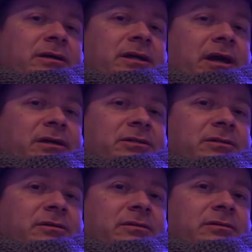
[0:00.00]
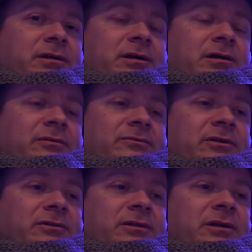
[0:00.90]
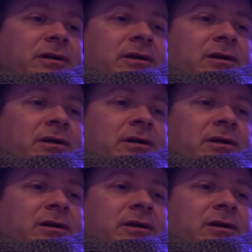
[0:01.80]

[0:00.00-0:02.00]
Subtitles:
canister filter.